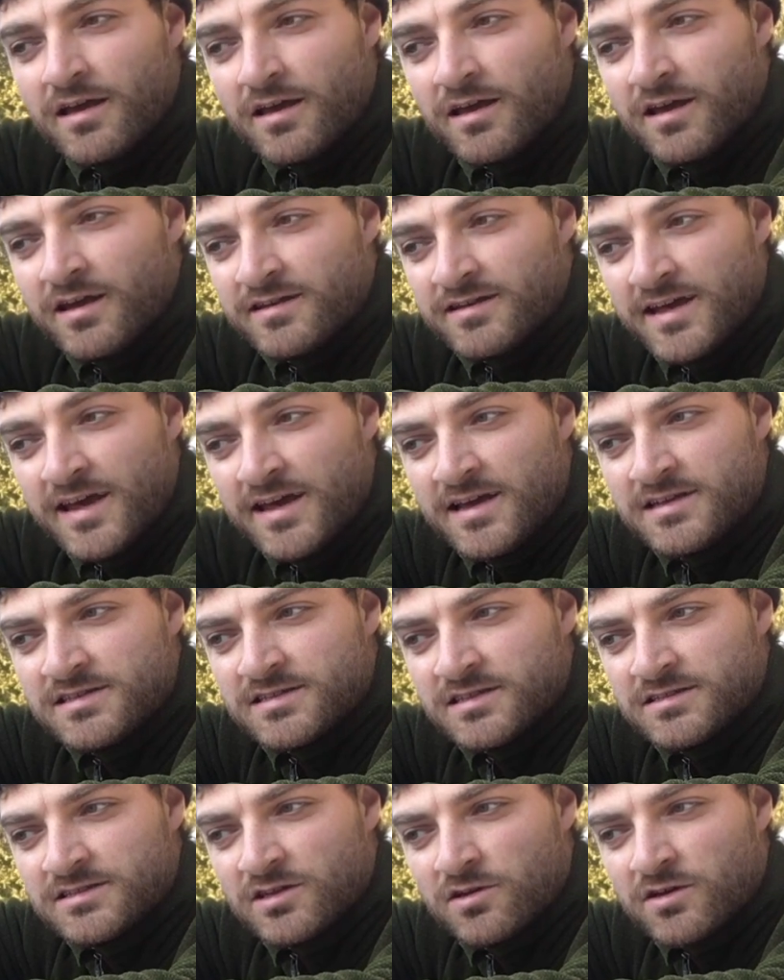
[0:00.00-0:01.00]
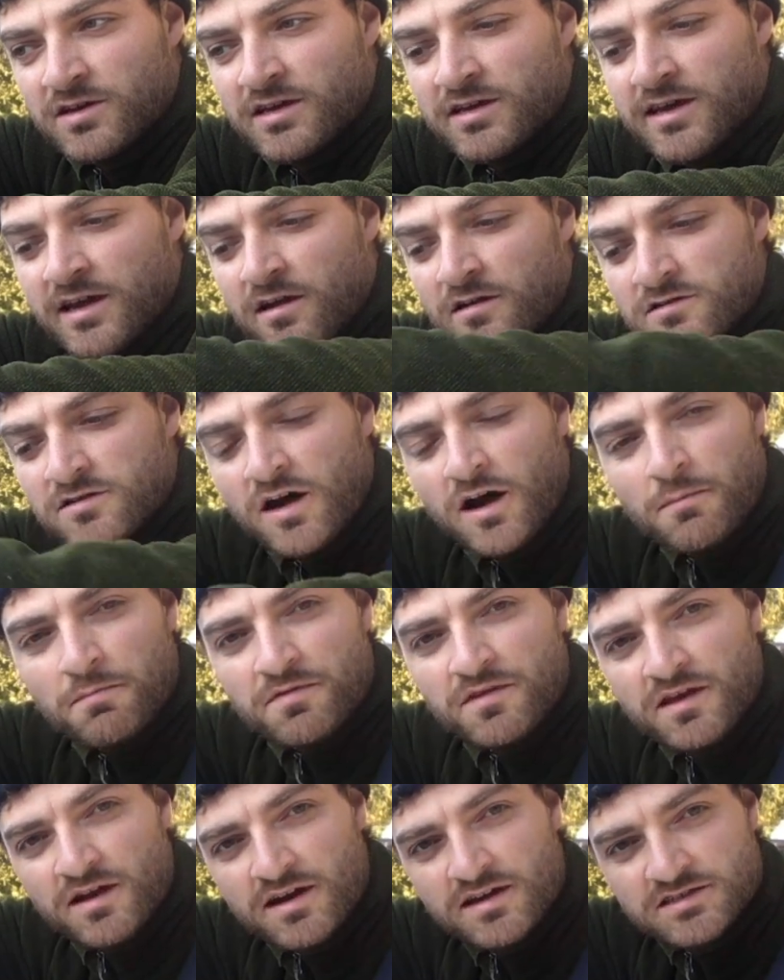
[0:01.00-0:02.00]
it takes until it can get on top of
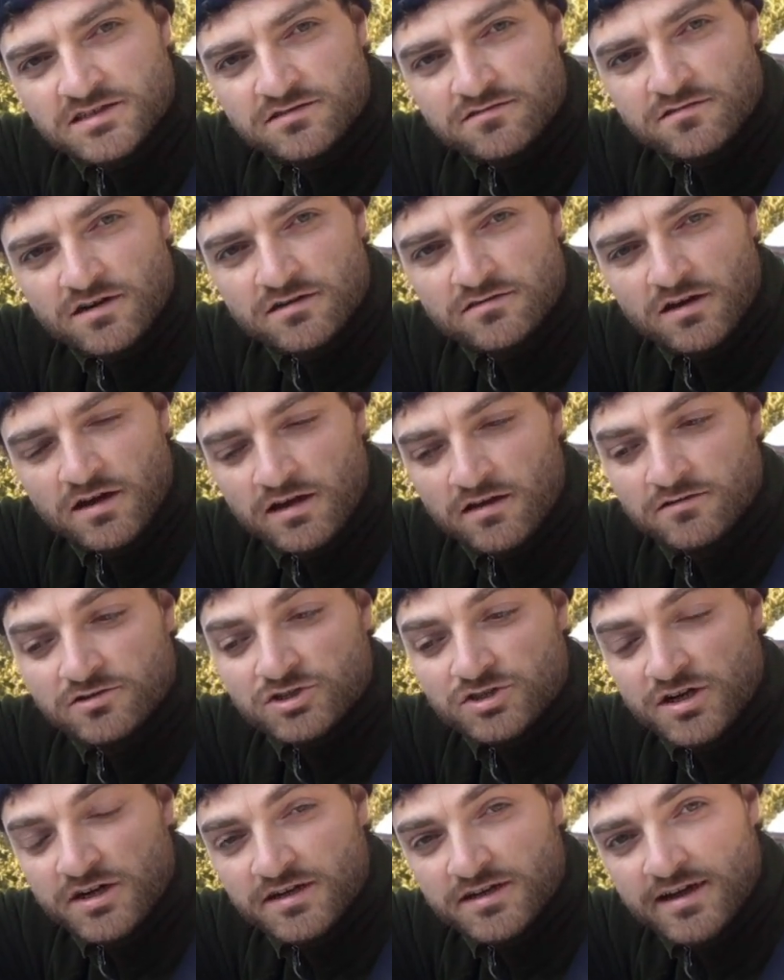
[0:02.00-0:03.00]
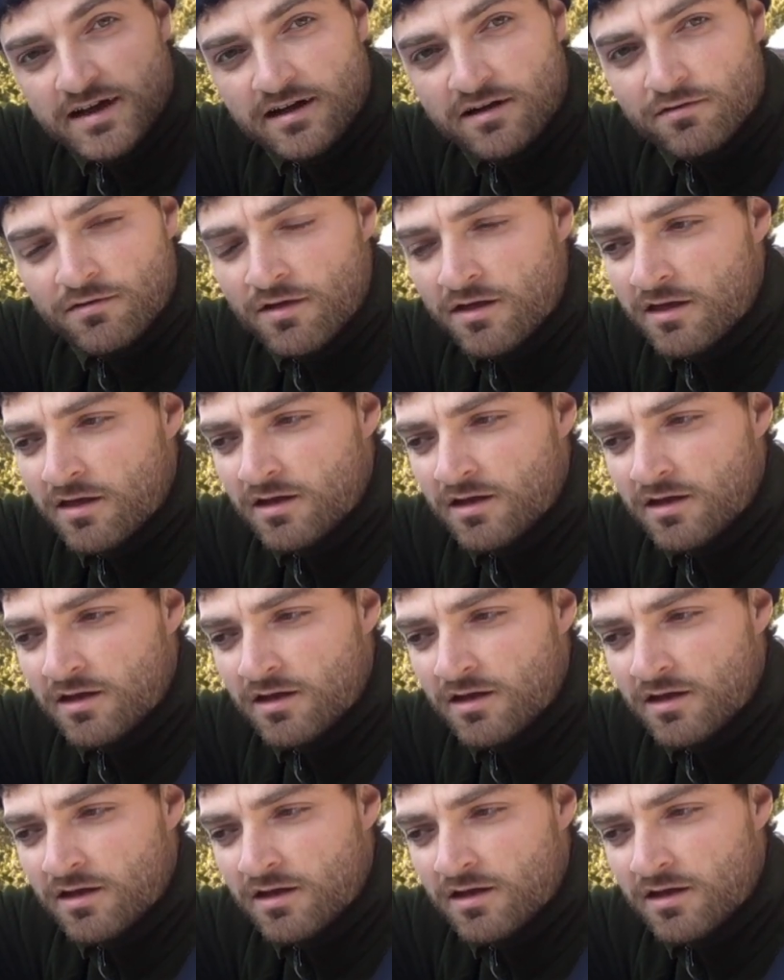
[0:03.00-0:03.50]
the ice and, and drain down.